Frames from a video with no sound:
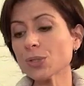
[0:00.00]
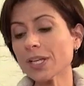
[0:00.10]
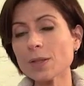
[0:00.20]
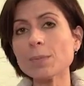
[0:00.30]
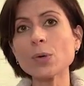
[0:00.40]

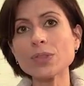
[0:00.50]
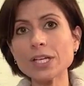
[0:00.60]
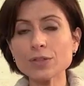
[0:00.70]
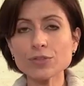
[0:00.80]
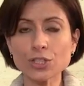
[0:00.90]
in the mode that
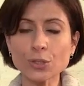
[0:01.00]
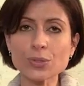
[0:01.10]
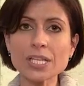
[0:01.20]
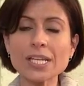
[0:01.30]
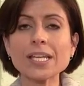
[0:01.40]
you've
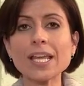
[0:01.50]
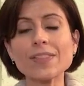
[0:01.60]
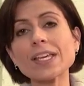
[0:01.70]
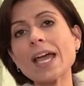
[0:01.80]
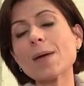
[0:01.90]
chosen, and the
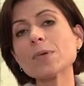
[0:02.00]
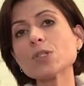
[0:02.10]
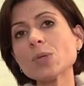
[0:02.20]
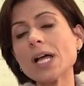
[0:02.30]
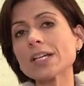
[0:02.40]
cameras
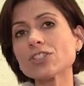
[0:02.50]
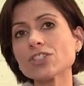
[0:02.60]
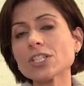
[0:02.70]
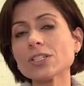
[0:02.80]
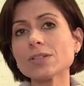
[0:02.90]
will
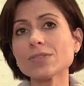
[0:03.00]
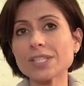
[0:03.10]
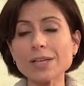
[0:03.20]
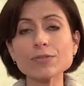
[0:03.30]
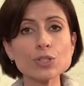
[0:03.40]
actually
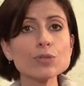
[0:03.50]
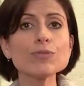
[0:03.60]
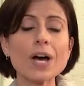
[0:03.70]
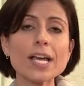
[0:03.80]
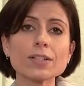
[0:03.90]
save 2
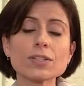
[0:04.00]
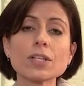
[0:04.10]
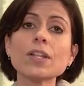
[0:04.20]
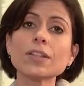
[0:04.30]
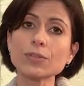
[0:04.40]
files,
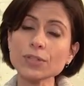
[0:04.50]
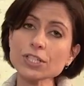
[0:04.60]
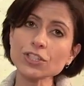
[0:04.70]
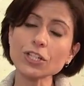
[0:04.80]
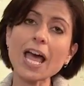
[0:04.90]
the
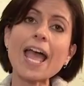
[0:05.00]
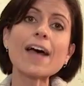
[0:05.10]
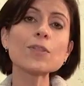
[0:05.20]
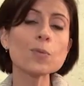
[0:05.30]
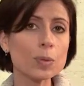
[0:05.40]
original
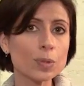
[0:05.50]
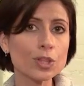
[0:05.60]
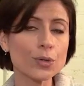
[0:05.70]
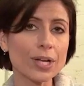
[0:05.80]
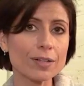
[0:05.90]
and the one with the
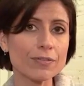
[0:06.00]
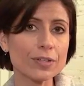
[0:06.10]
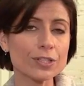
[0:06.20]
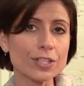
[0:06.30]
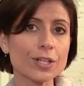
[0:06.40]
creative
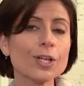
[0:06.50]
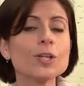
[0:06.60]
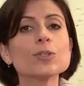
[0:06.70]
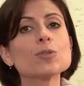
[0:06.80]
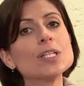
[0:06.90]
filter,
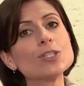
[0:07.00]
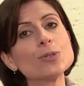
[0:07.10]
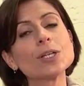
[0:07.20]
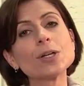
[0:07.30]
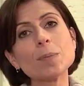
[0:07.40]
which means you
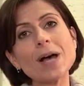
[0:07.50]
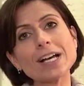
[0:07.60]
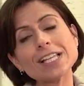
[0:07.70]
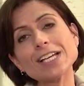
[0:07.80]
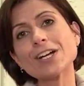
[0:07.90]
can go back
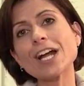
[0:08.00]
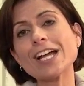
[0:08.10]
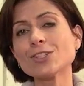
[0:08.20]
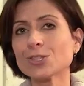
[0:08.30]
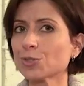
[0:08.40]
later
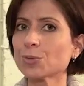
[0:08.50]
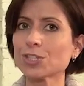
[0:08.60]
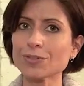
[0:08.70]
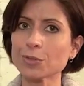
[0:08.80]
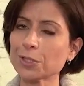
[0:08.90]
and choose
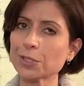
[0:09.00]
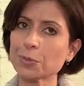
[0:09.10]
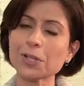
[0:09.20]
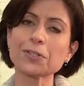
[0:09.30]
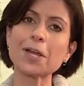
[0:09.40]
whichever one you
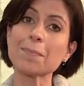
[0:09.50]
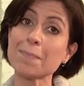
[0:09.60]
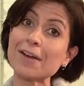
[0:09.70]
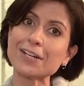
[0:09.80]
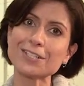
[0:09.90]
want. You're not
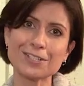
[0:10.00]
married to your